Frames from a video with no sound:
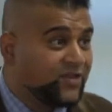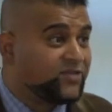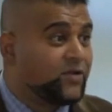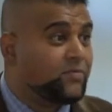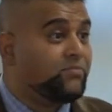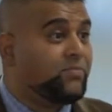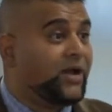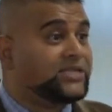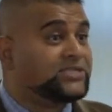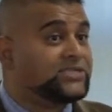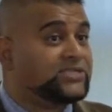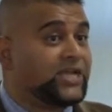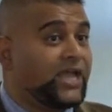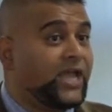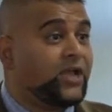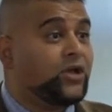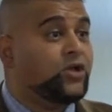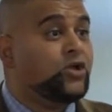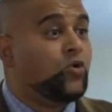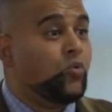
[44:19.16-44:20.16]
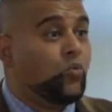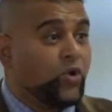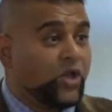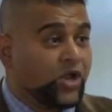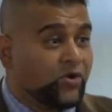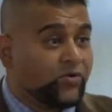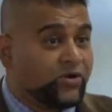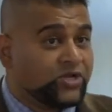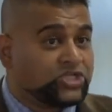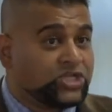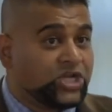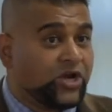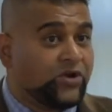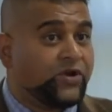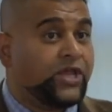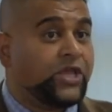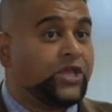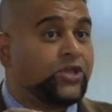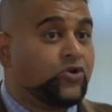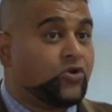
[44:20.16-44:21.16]
them by saying, we are a
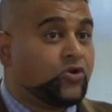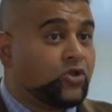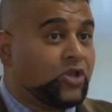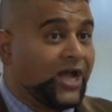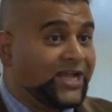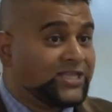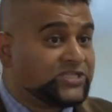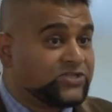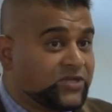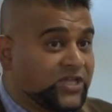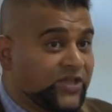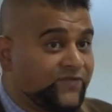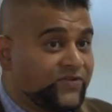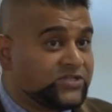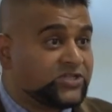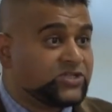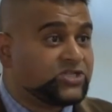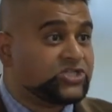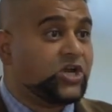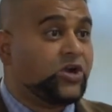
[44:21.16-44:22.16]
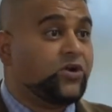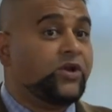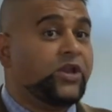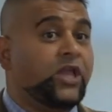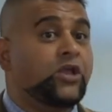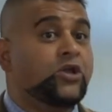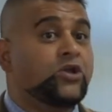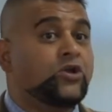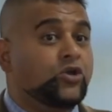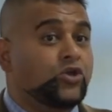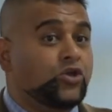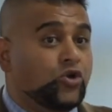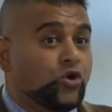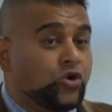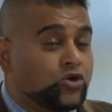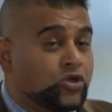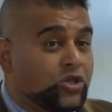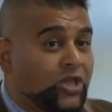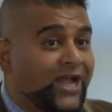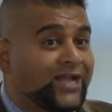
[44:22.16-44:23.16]
charity, your clients are giving to charity, your
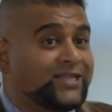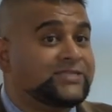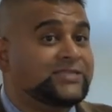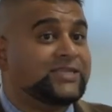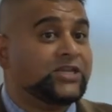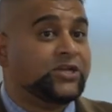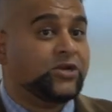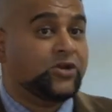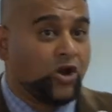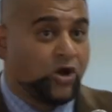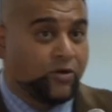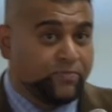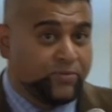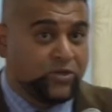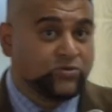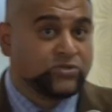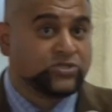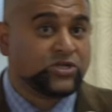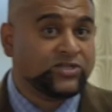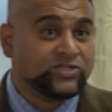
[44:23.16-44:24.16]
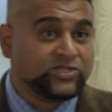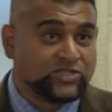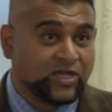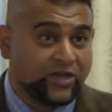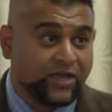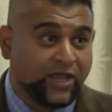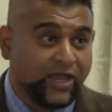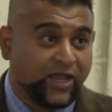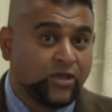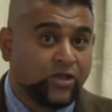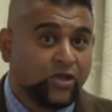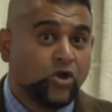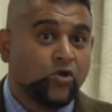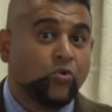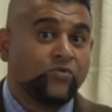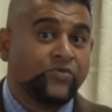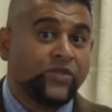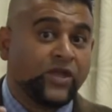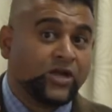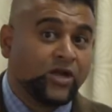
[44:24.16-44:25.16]
clients sit in our pews on Sunday.
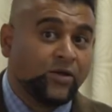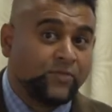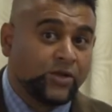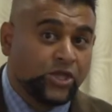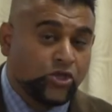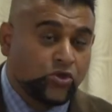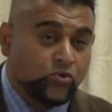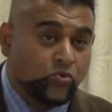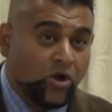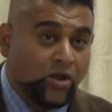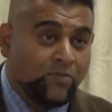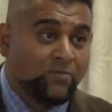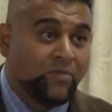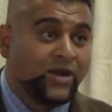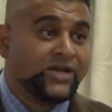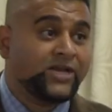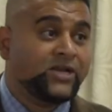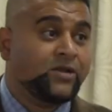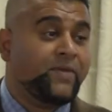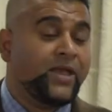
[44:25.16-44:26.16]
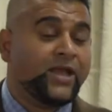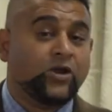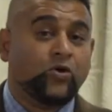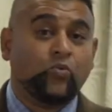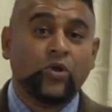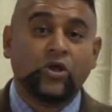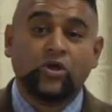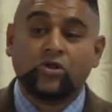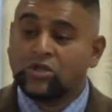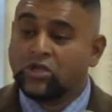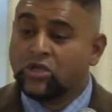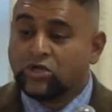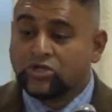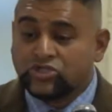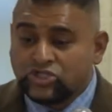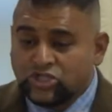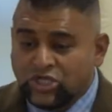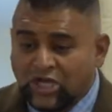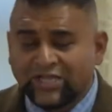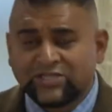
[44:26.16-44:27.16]
When they come to you on money to make a will,
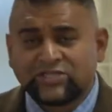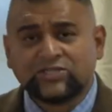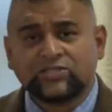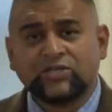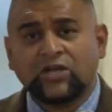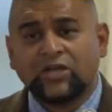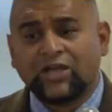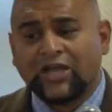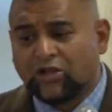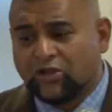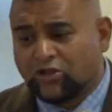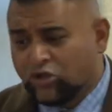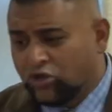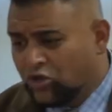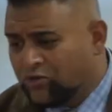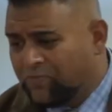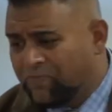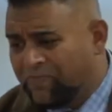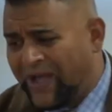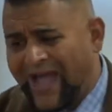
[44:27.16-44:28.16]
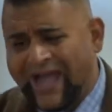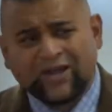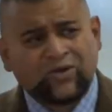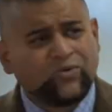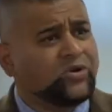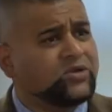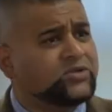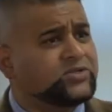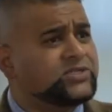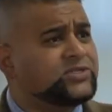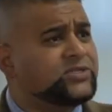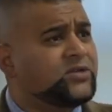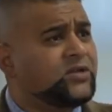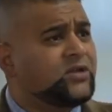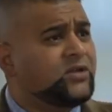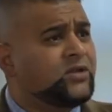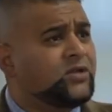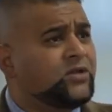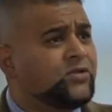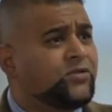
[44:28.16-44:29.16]
just look backwards
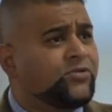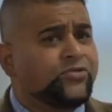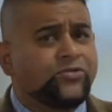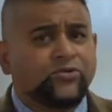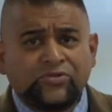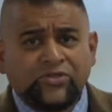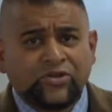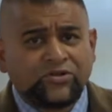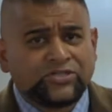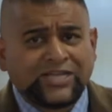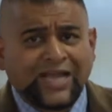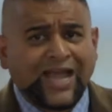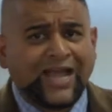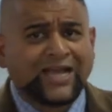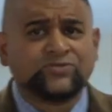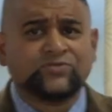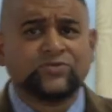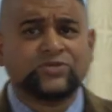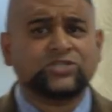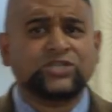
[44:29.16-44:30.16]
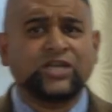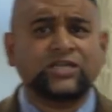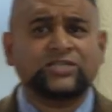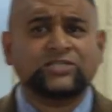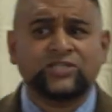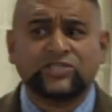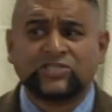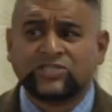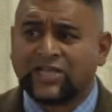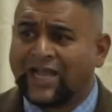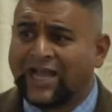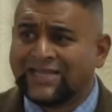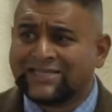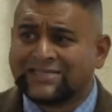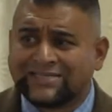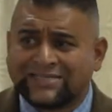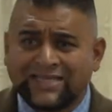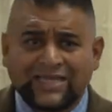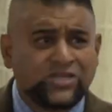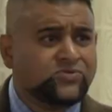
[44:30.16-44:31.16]
through their tax receipts and say, I
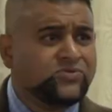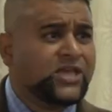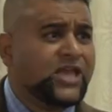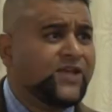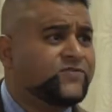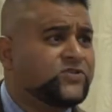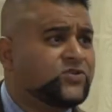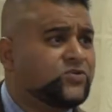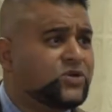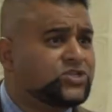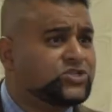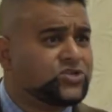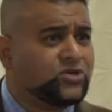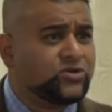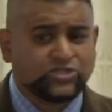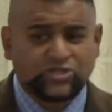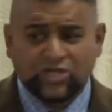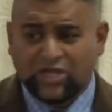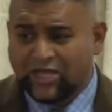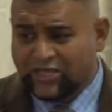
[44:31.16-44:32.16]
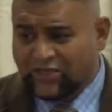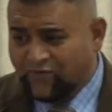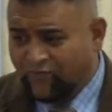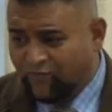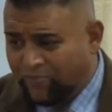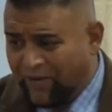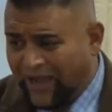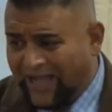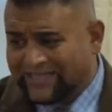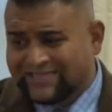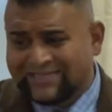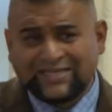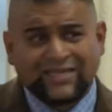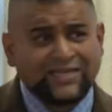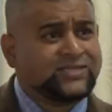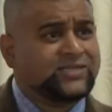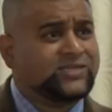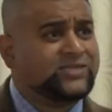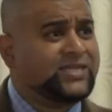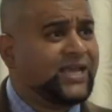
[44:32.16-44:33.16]
see you give to a church. You've bought
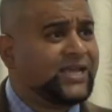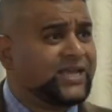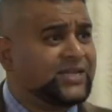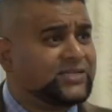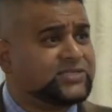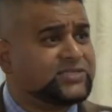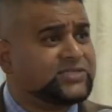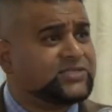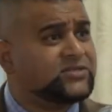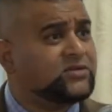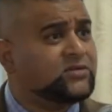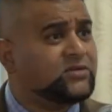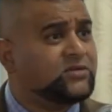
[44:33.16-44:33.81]
season tickets,